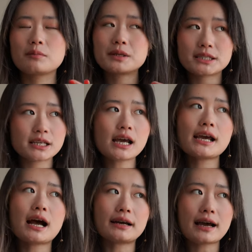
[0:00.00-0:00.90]
But
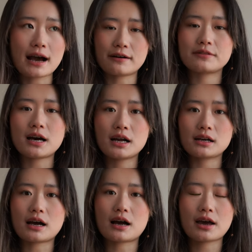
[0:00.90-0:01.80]
today I have
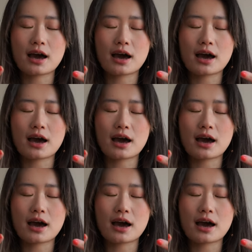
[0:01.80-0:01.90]
that. I